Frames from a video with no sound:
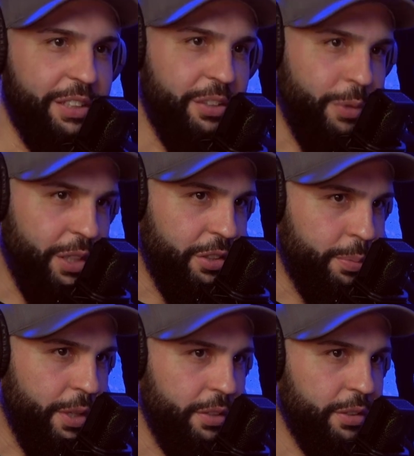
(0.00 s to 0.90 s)
like one of the
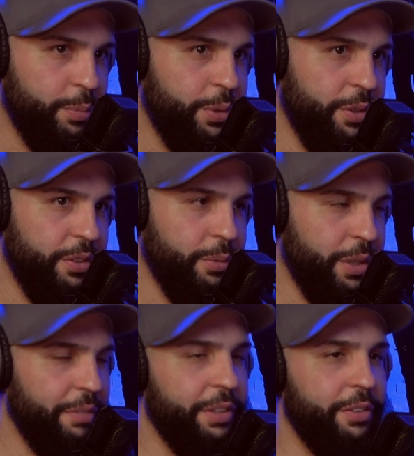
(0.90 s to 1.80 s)
smallest computers or
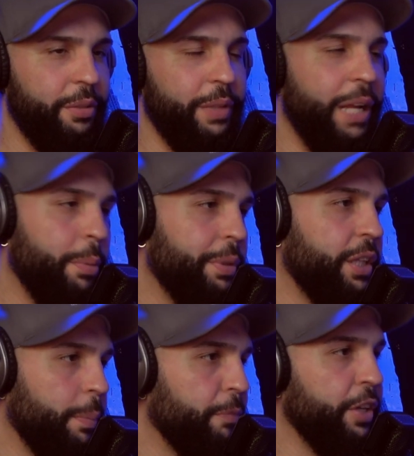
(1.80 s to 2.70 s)
whatever. So a lot of people
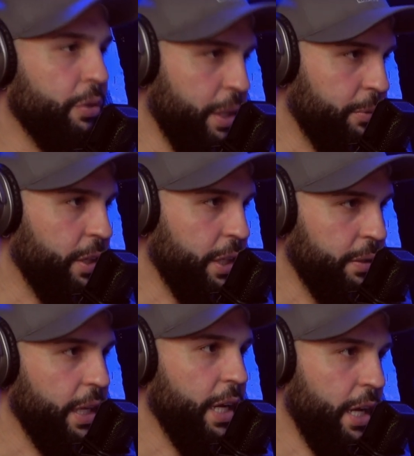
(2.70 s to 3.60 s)
dump video games on there,
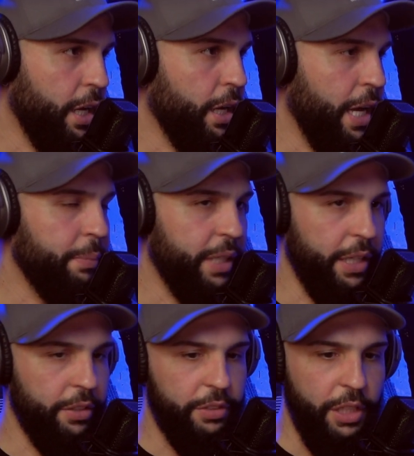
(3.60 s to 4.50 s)

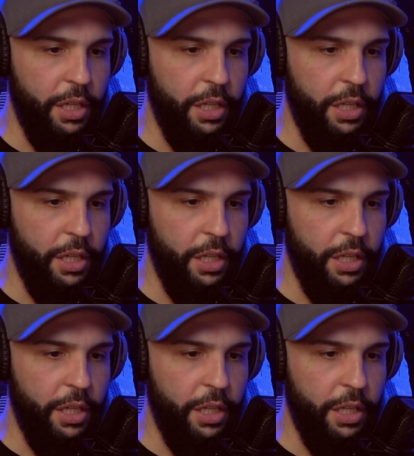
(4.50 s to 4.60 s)
emulators.